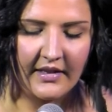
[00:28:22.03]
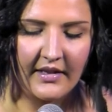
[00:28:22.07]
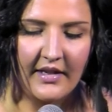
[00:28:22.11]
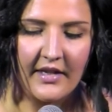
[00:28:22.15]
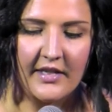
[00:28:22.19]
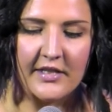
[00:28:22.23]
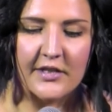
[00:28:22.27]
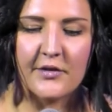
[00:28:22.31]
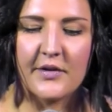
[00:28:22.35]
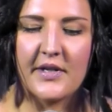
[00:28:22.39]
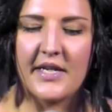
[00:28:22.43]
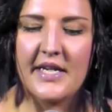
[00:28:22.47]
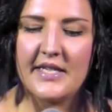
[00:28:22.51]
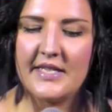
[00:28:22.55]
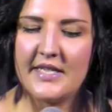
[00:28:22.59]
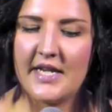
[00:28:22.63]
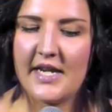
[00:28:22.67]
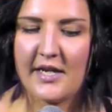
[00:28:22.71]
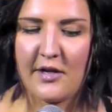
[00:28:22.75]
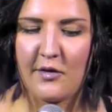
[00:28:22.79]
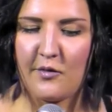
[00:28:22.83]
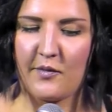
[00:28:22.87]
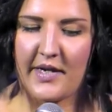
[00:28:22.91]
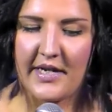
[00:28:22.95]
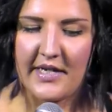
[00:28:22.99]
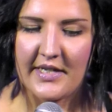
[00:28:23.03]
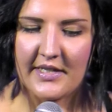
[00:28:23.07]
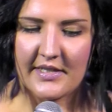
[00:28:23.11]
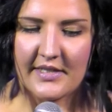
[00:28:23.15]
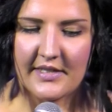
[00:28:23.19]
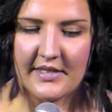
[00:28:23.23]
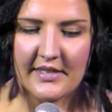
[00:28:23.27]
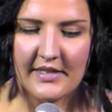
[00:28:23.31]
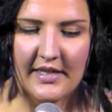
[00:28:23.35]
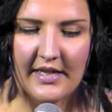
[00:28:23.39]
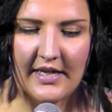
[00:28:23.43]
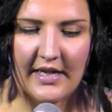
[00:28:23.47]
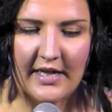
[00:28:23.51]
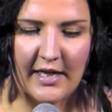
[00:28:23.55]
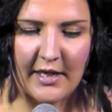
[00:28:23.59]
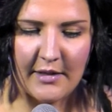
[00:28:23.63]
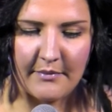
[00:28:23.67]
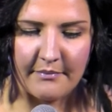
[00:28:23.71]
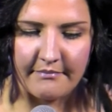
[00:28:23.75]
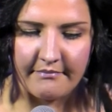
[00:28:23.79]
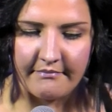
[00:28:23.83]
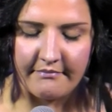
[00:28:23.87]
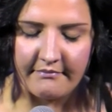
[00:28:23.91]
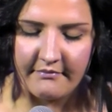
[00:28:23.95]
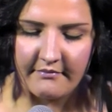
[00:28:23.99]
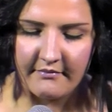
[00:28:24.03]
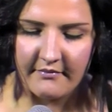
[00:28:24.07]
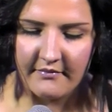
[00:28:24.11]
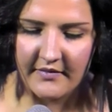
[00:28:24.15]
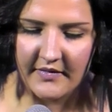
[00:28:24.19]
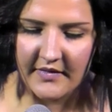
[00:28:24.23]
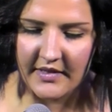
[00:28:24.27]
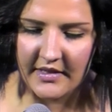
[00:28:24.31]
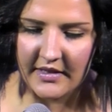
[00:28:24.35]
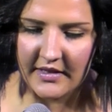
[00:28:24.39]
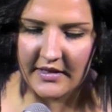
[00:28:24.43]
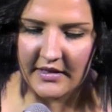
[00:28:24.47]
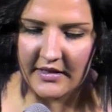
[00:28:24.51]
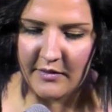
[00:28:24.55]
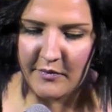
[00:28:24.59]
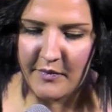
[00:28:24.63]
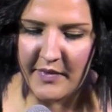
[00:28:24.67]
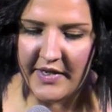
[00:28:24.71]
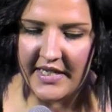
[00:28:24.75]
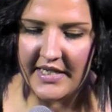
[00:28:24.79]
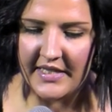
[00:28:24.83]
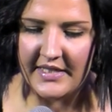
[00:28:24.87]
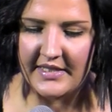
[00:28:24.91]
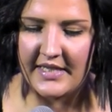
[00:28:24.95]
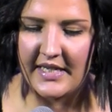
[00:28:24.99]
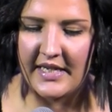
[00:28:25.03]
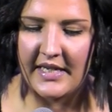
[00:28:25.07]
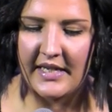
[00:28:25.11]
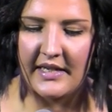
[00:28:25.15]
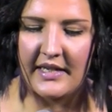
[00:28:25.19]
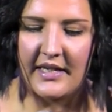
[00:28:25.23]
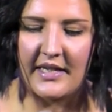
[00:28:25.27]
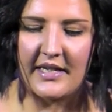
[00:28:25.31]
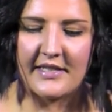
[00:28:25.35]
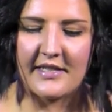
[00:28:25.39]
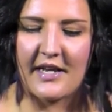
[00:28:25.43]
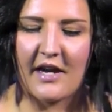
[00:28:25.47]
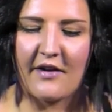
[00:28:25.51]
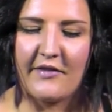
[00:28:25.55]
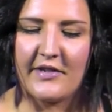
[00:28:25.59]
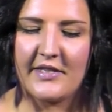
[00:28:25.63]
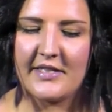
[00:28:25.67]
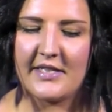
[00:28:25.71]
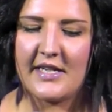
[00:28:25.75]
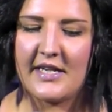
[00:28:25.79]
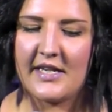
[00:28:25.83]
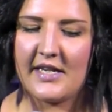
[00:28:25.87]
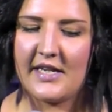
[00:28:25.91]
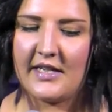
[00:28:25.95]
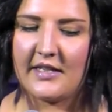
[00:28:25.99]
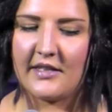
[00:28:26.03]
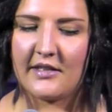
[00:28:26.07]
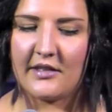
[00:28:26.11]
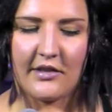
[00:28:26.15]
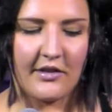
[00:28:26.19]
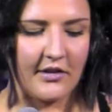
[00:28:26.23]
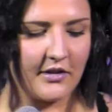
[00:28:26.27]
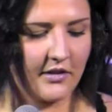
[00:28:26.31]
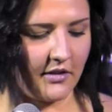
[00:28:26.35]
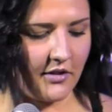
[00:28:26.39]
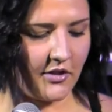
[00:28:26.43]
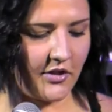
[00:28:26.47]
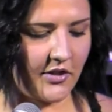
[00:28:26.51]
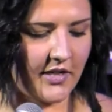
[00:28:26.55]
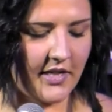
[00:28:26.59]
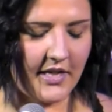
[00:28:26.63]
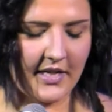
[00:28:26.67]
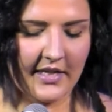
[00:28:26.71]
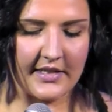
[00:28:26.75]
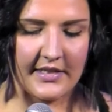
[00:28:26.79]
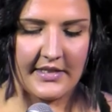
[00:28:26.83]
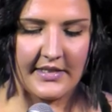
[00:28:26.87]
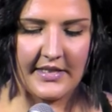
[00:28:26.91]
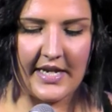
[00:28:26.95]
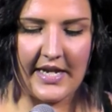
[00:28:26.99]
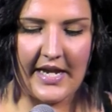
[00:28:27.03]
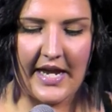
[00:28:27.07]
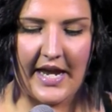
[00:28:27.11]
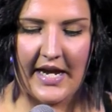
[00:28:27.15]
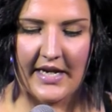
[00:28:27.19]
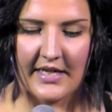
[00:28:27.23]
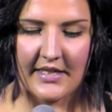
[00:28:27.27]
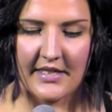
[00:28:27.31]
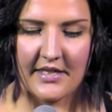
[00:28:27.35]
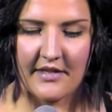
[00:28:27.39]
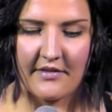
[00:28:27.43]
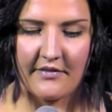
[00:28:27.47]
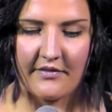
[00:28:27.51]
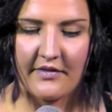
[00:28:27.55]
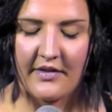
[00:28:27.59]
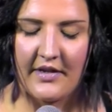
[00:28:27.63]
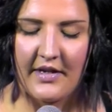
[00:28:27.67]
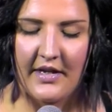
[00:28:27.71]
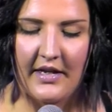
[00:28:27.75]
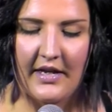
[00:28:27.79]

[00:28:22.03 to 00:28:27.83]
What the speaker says: So key takeaways. The biggest thing is obviously, again, look legit and stay active.